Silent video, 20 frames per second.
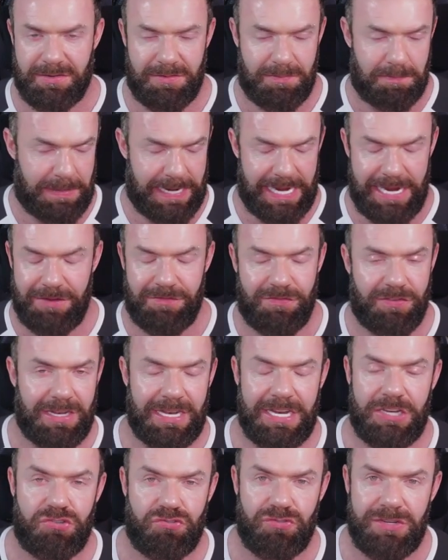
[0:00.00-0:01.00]
paying for the
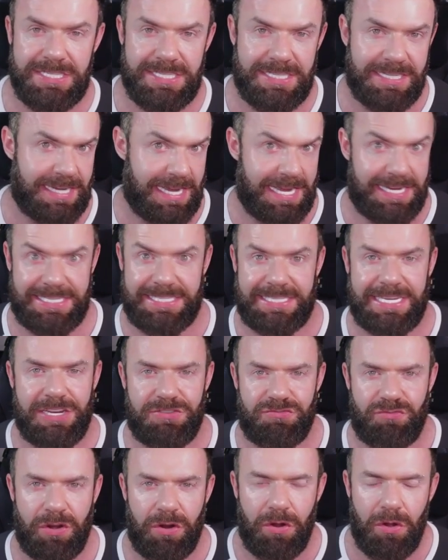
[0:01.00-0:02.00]
electricity,
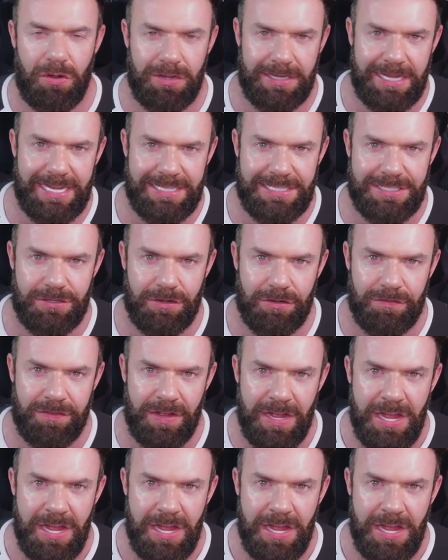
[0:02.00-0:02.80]
etc. All that stuff.